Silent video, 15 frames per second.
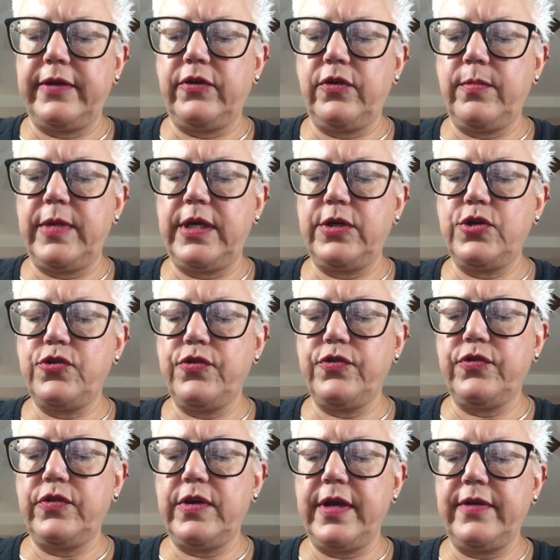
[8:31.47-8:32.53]
To make sure
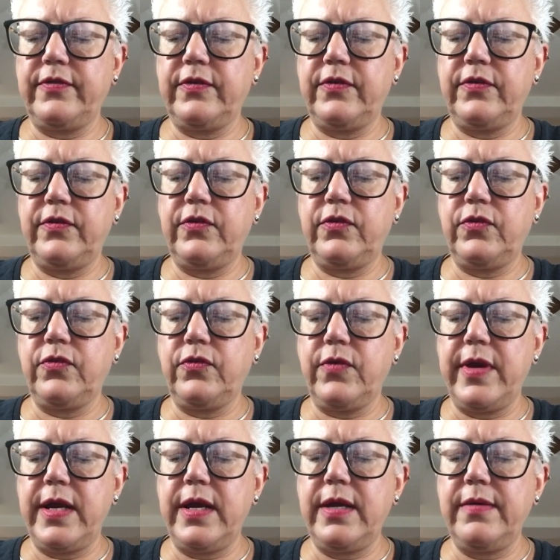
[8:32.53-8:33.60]
it's nice and
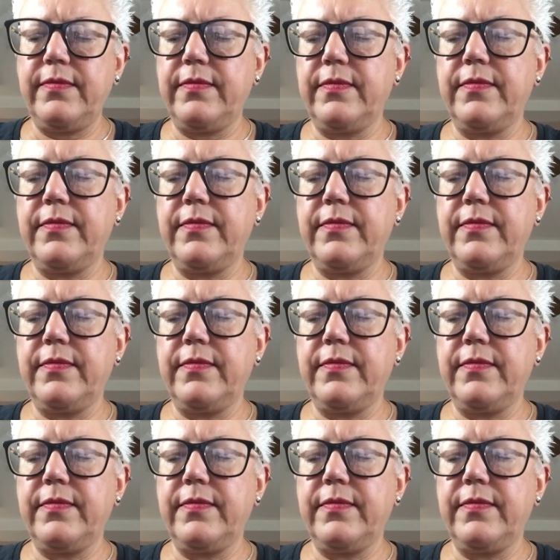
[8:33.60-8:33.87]
straight.